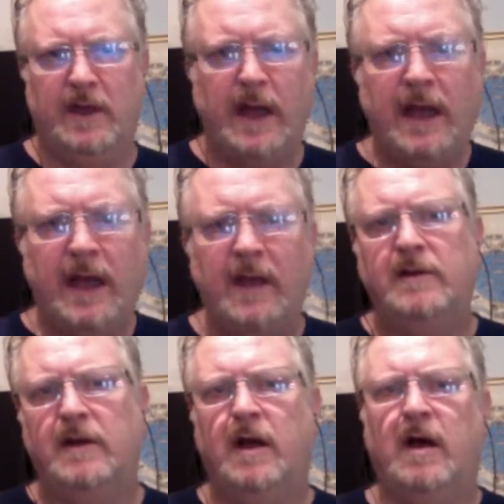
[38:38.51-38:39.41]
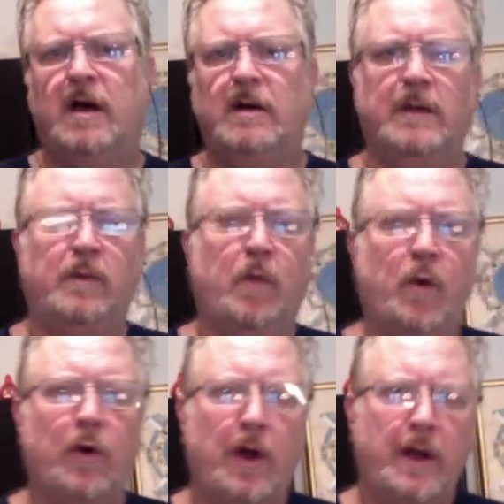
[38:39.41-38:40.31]
And
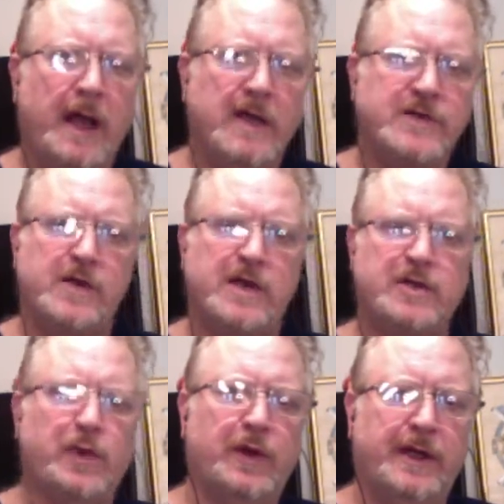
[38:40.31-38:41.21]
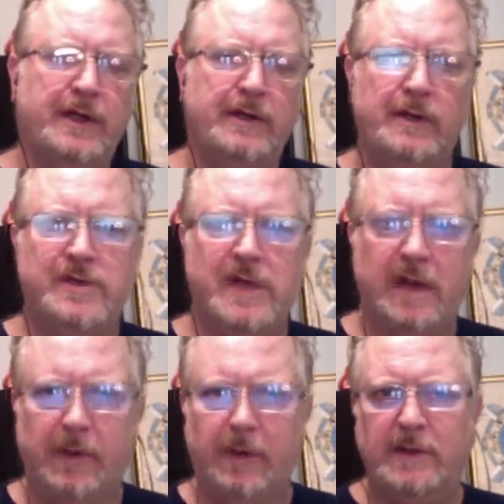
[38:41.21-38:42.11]
more astrological related news,
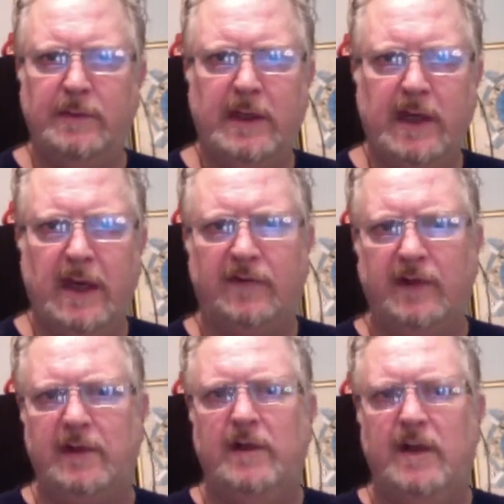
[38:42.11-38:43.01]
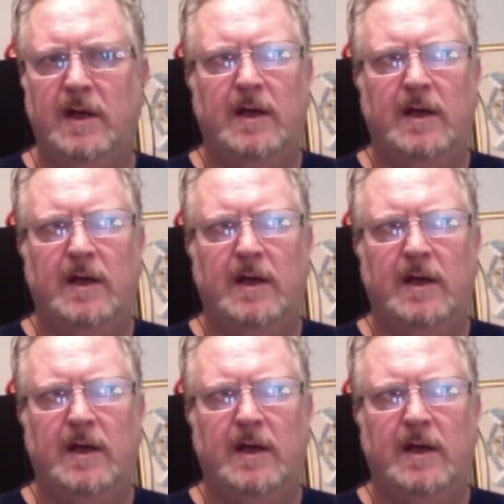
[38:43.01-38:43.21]
I'm going to be having